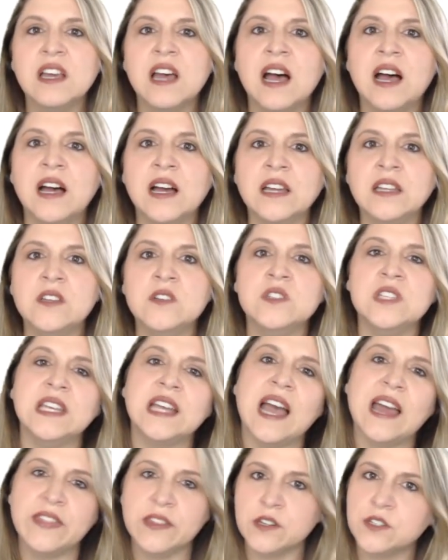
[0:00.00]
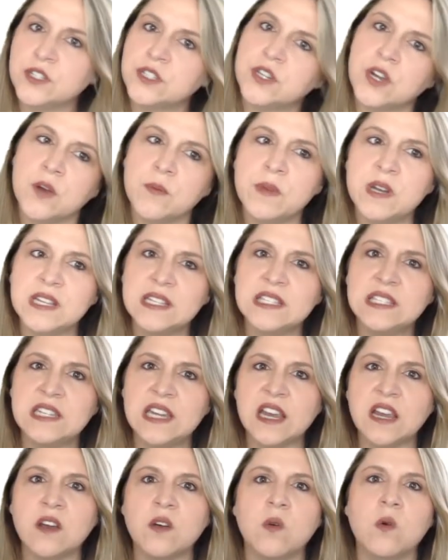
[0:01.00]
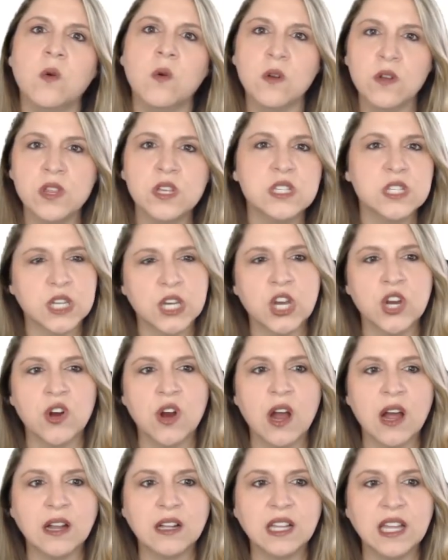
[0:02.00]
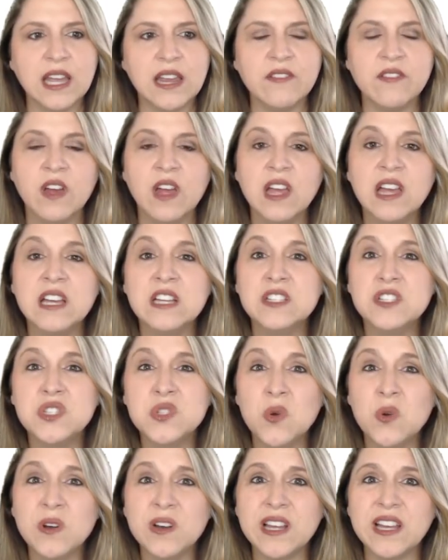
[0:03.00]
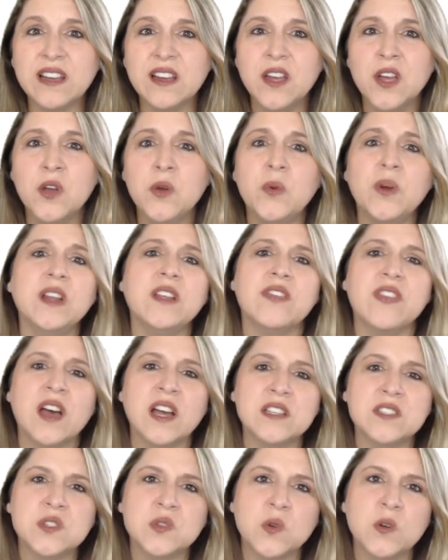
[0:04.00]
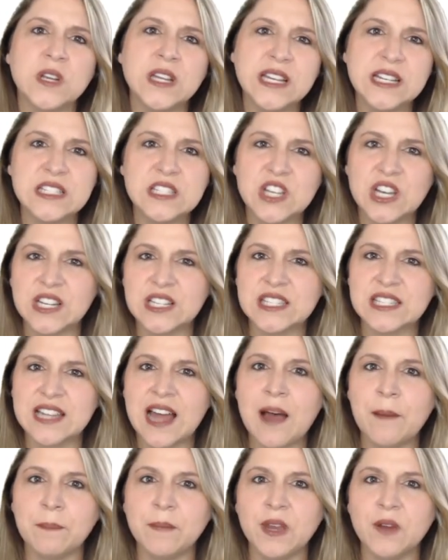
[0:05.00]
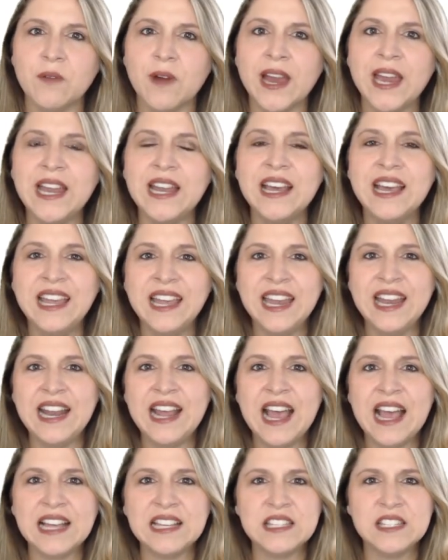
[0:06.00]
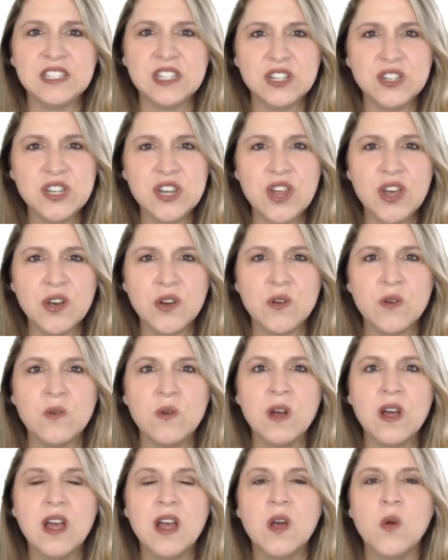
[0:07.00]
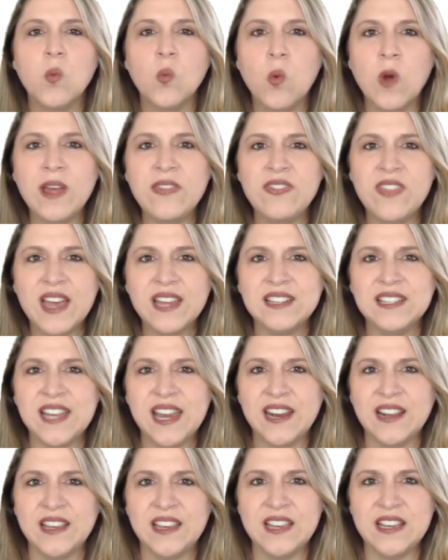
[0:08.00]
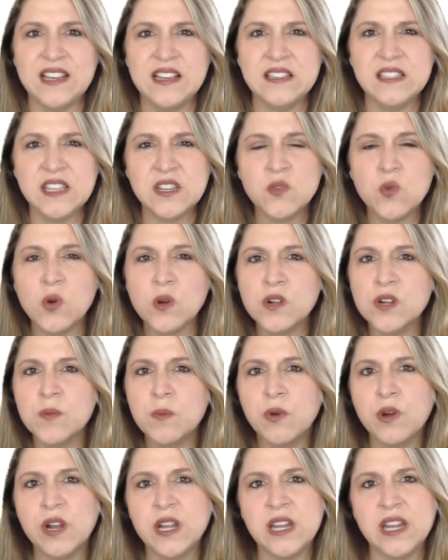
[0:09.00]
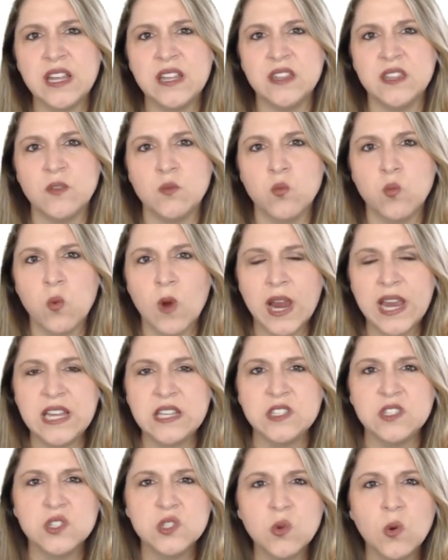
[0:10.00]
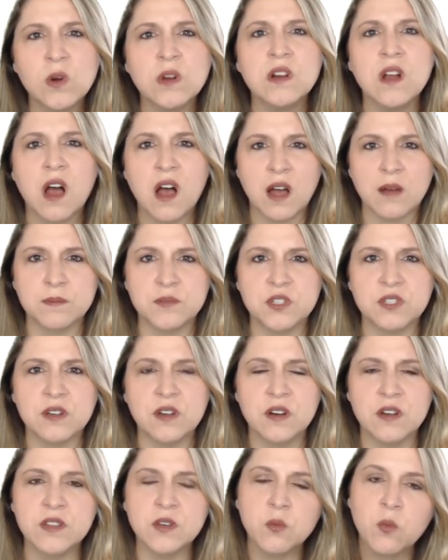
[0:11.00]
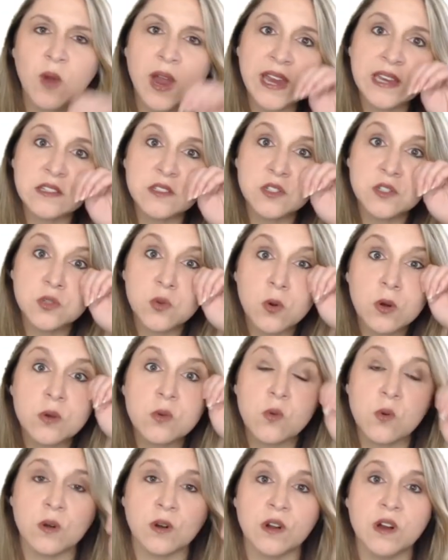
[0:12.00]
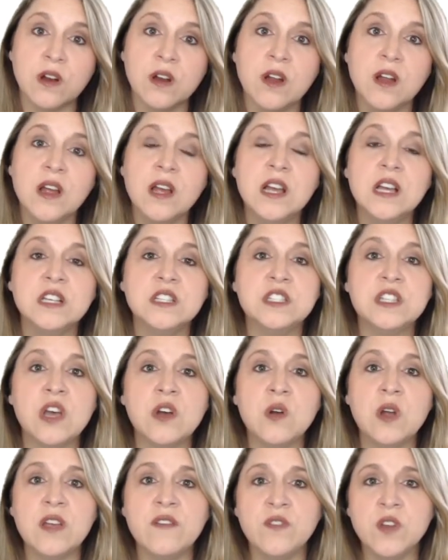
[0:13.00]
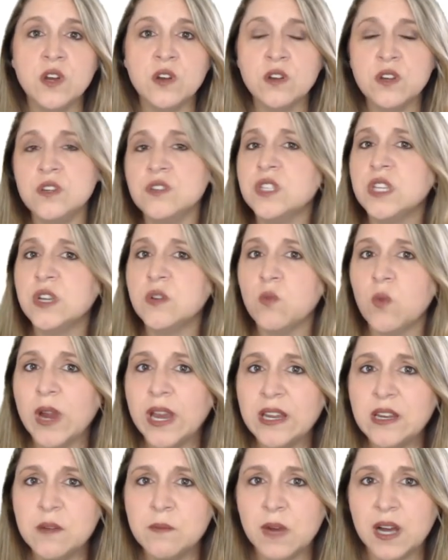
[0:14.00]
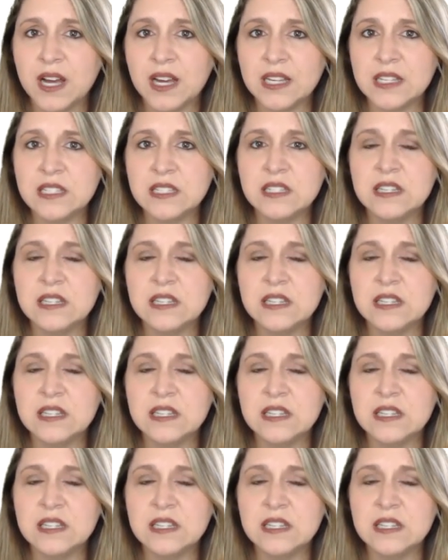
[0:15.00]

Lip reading: using either deterministic or the Secure Enclave. Sorting. Who would have thought sorting is going to stop me, right? It has to know what that data is in order to put it in the right sort option or the right sort order. So if you're using randomized,